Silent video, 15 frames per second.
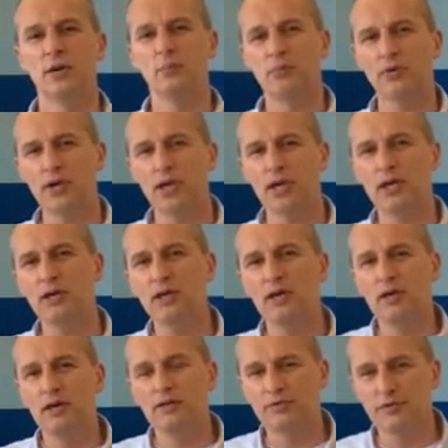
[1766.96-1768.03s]
bringing
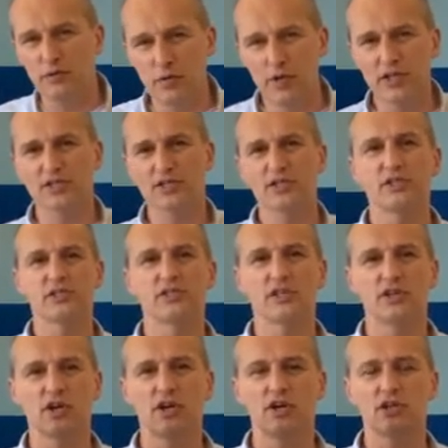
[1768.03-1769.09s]
fruition to
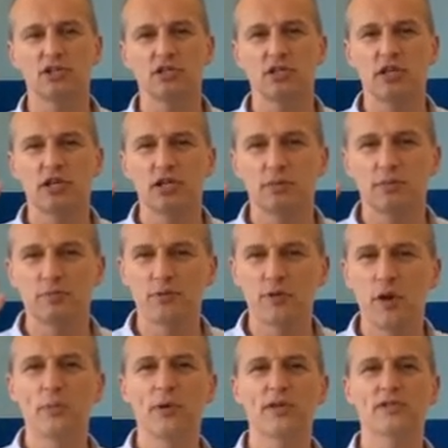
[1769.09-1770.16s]
God's
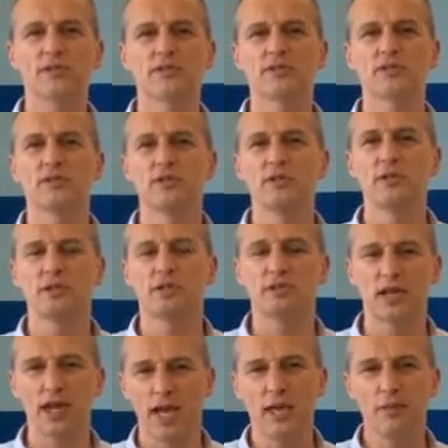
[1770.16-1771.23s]
promise
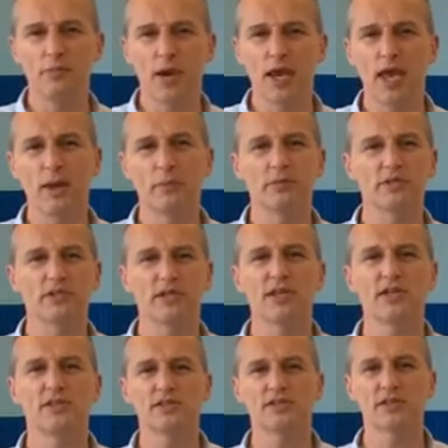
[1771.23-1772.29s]
to Abraham and to
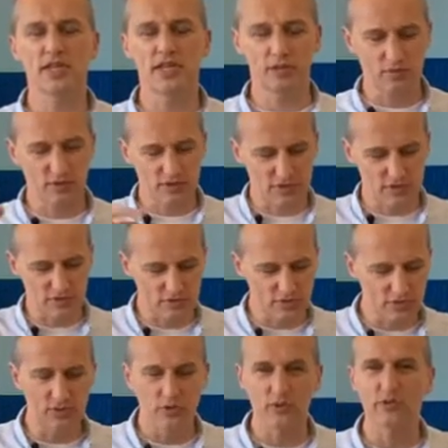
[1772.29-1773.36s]
his seed, was
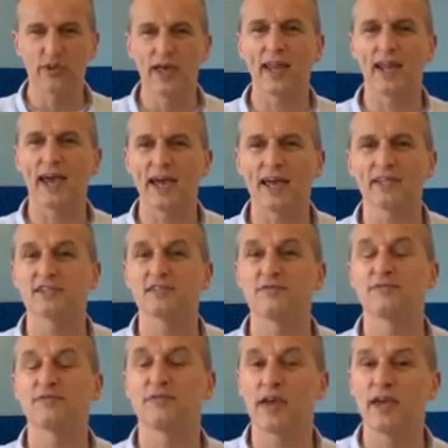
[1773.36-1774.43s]
through that act of
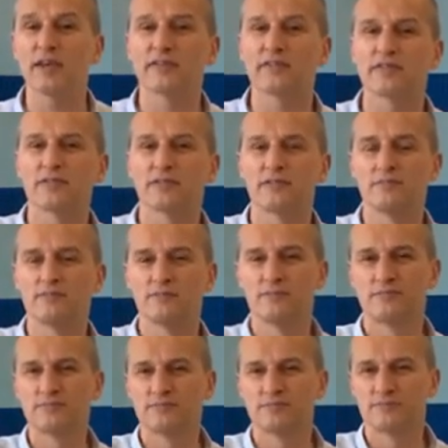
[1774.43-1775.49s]
faith.
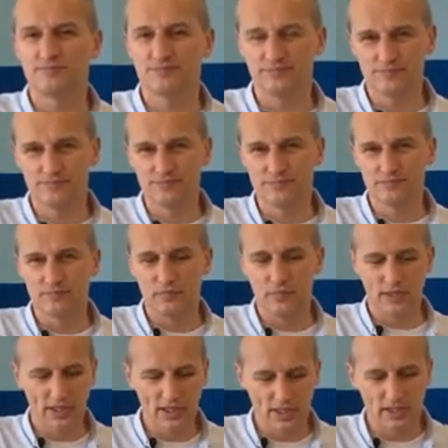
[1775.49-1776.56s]

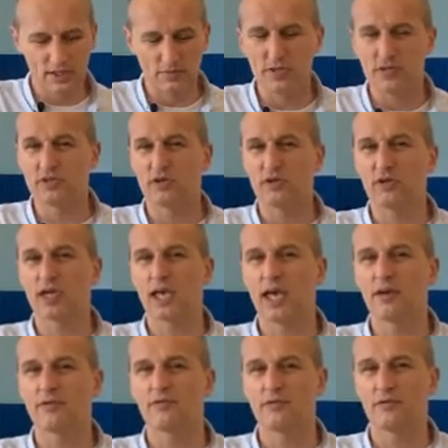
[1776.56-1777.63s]
We need to be so
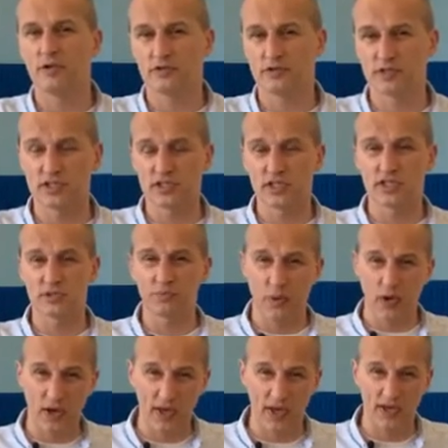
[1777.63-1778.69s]
careful not to
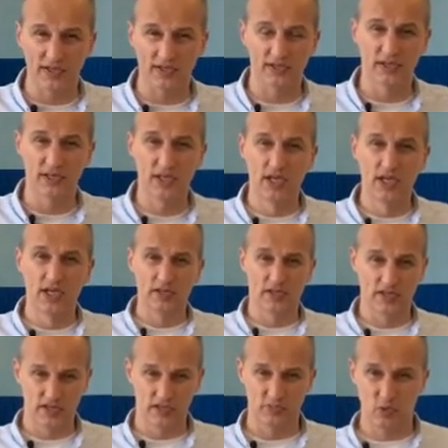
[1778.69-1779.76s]
despise
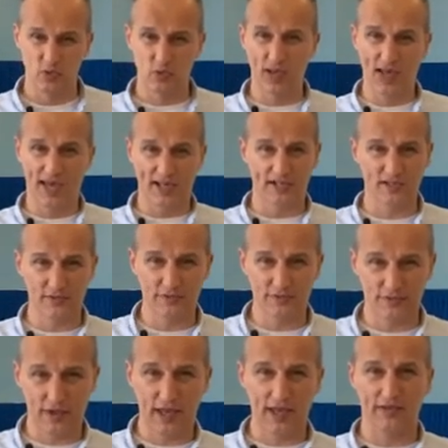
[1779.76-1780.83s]
the small acts of
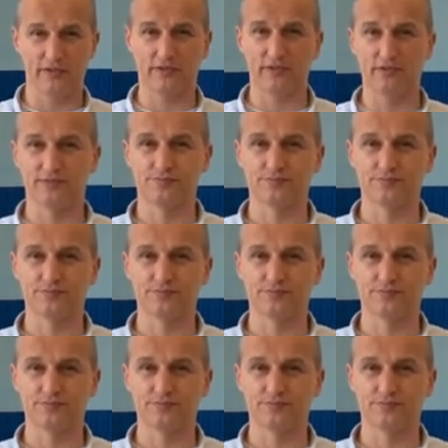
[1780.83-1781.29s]
faith